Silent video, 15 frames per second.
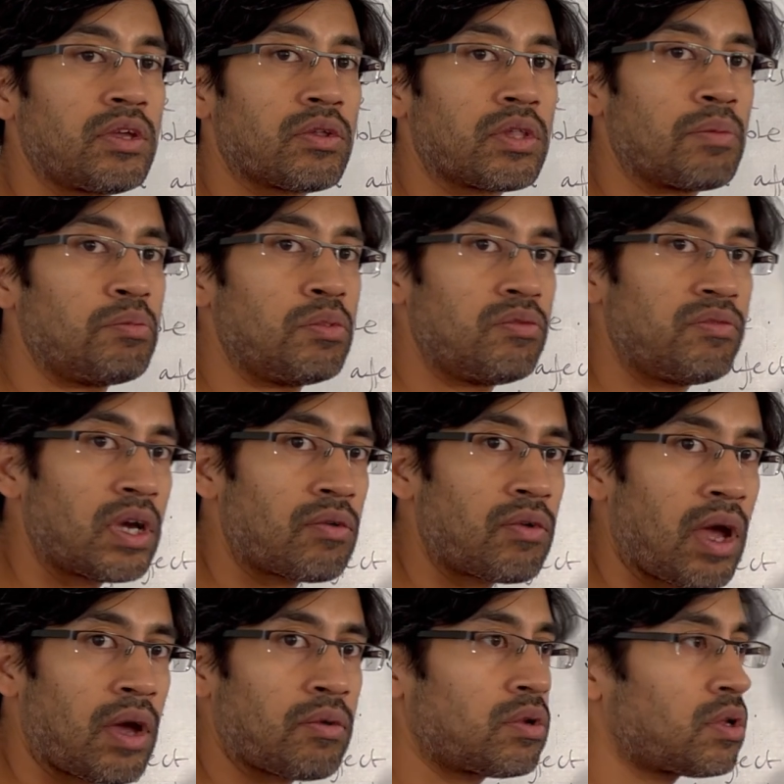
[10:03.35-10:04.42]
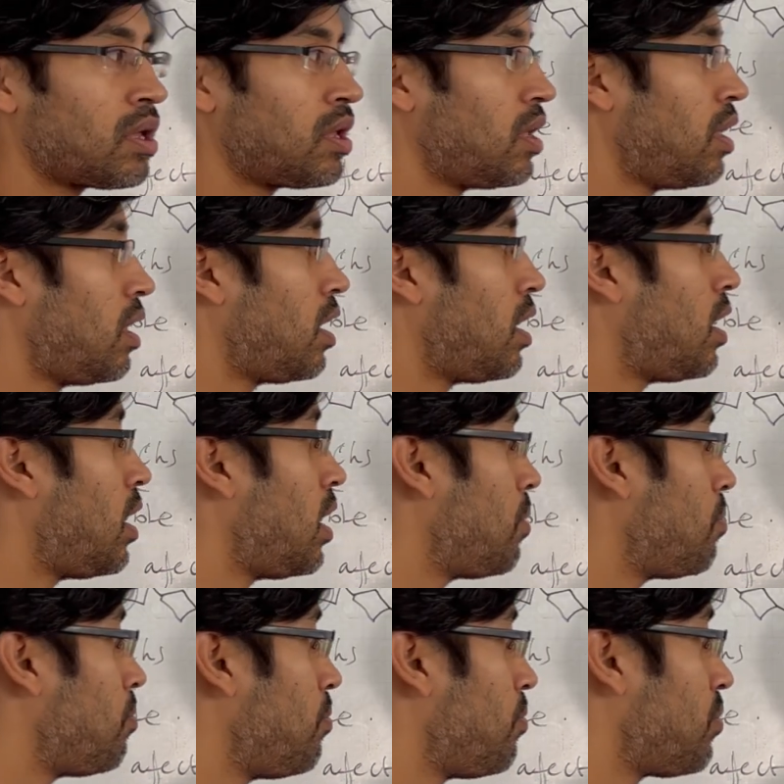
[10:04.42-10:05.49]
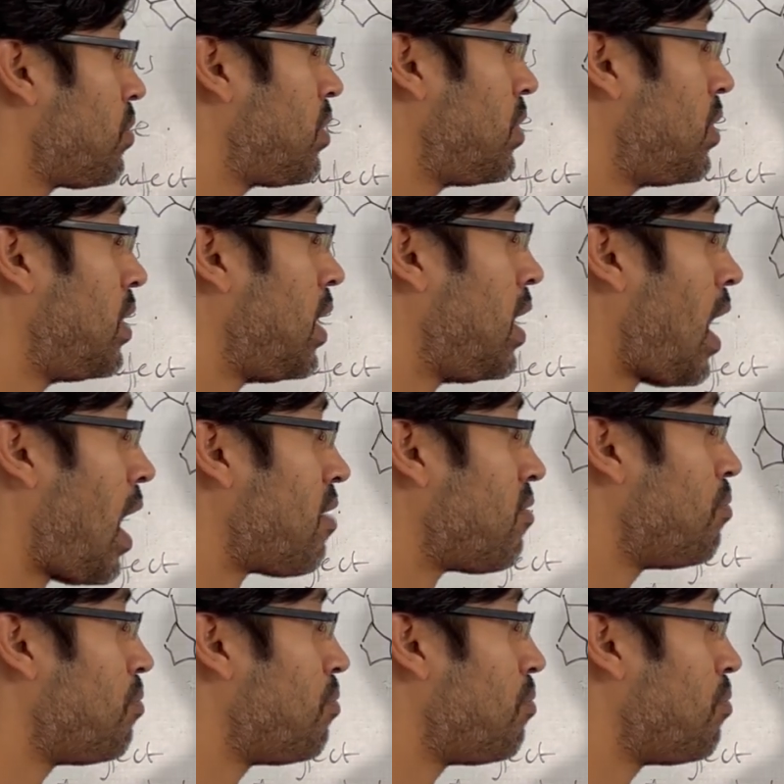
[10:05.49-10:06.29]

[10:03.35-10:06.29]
know, they're moving around, they have